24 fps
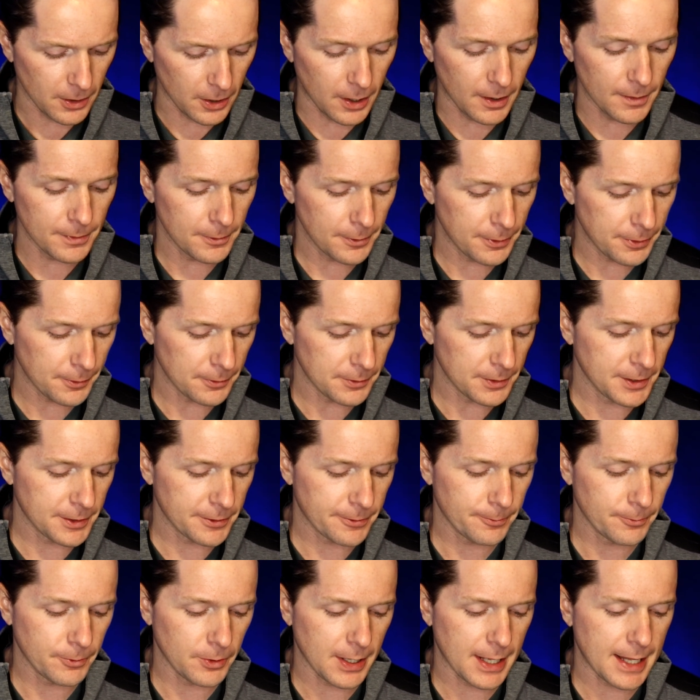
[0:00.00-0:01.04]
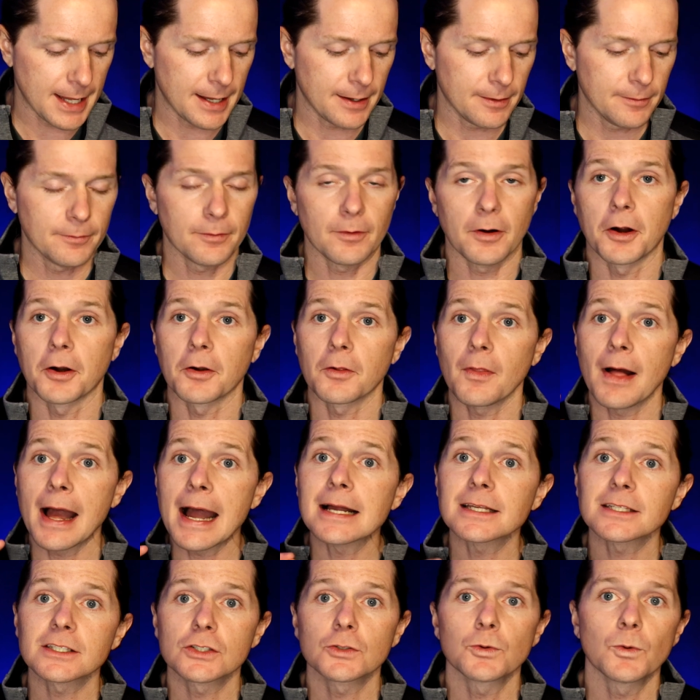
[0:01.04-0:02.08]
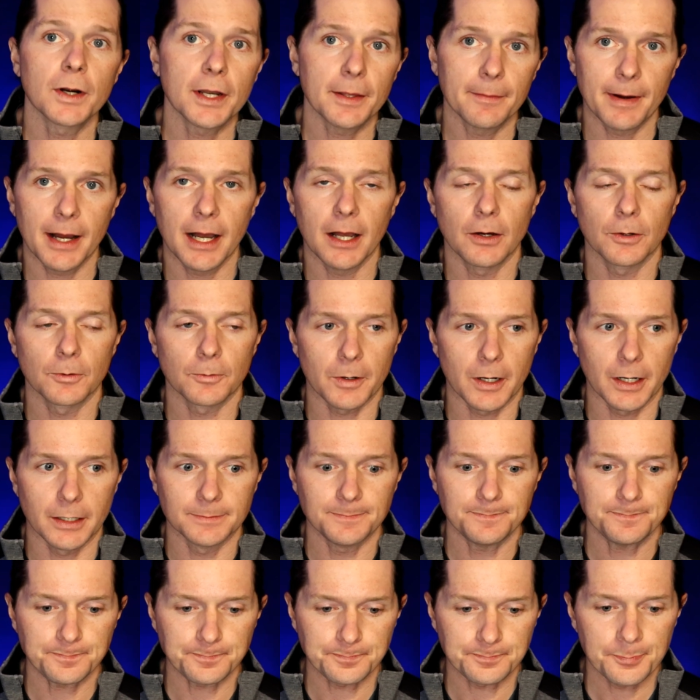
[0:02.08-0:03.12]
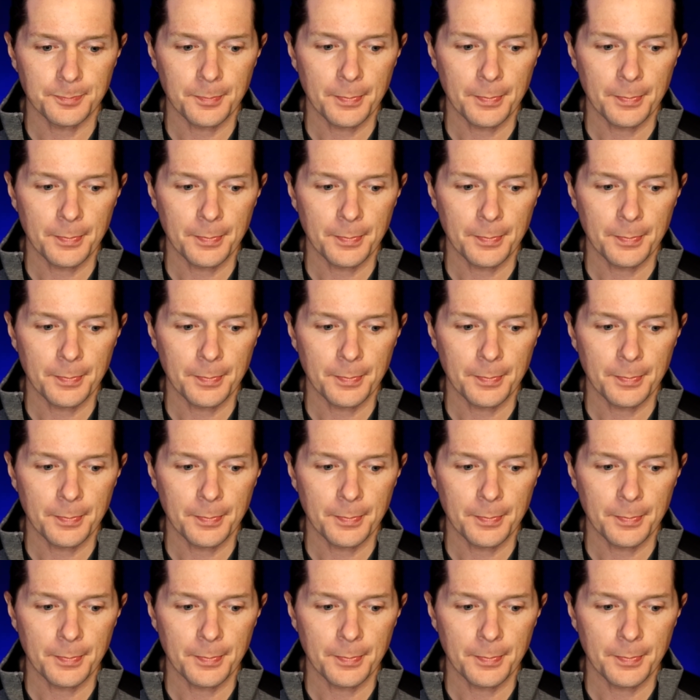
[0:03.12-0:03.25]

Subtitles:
On the 30th we'll have our last 20-mile run,